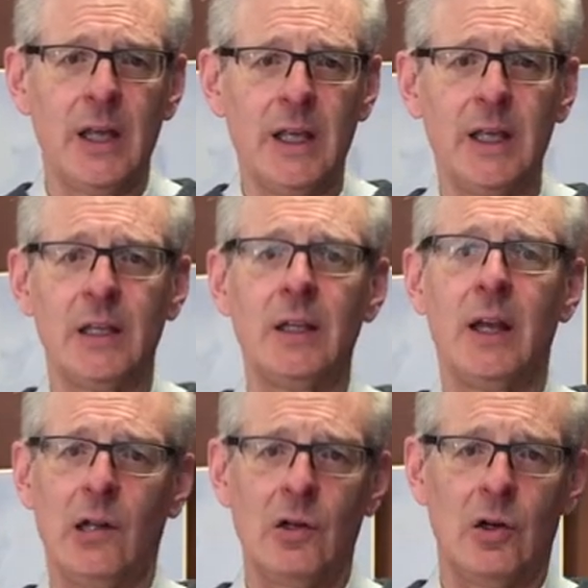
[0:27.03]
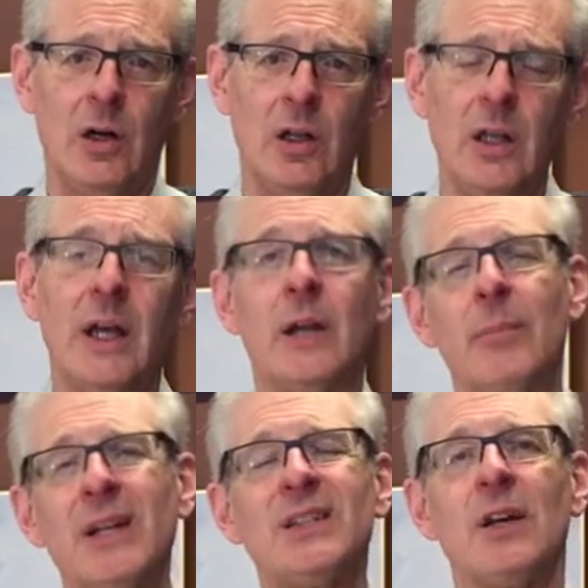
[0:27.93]
in alcohol and it
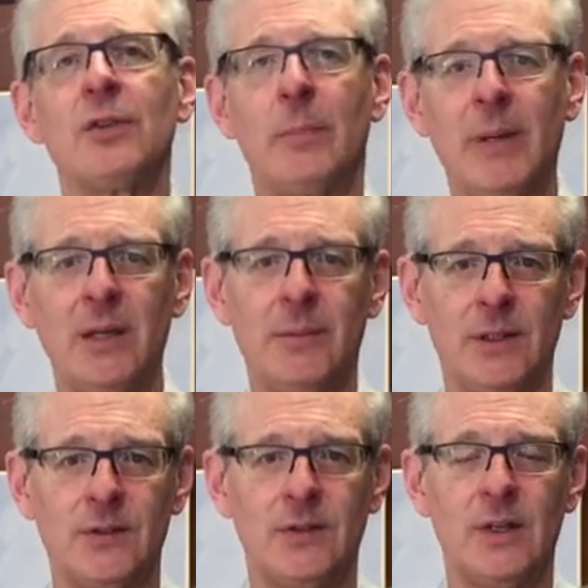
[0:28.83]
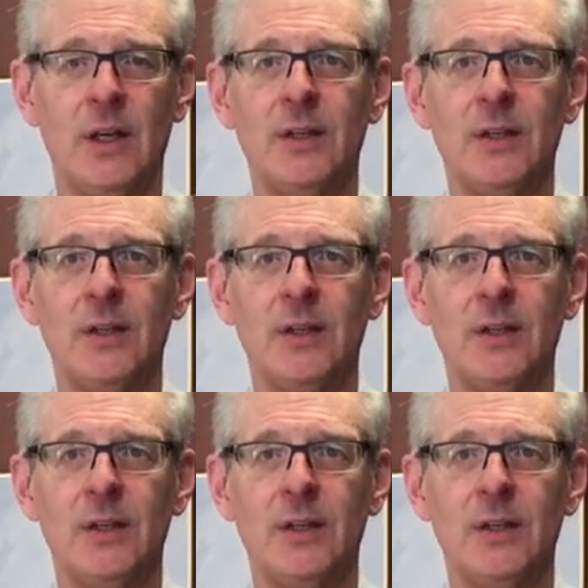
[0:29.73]
brings out the pigments.